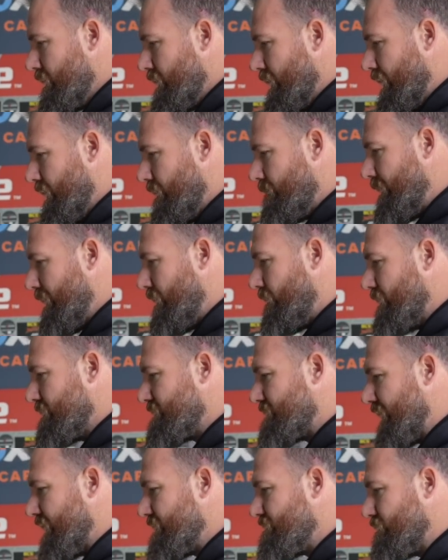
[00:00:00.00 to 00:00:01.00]
But
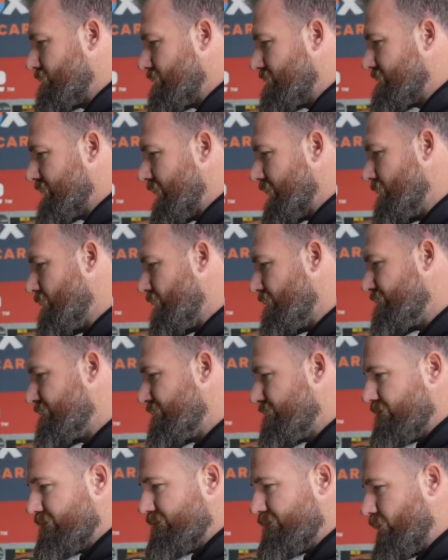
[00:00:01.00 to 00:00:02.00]
worst case, we'll just tee it
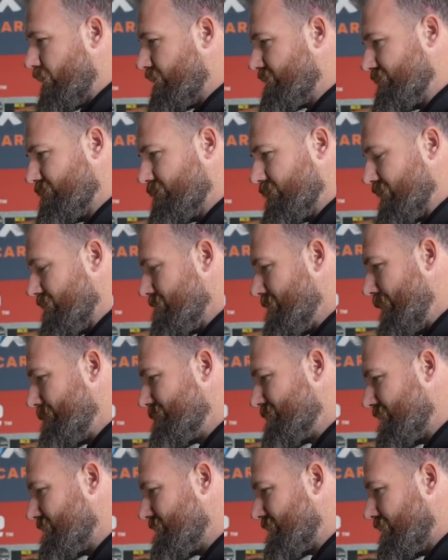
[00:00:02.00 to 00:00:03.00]
off possibly the
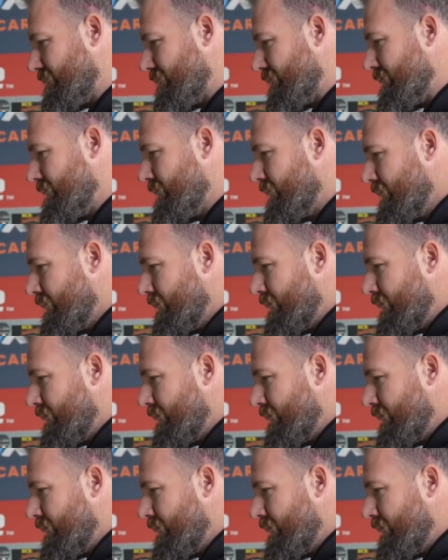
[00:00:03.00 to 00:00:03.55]
map sensor line.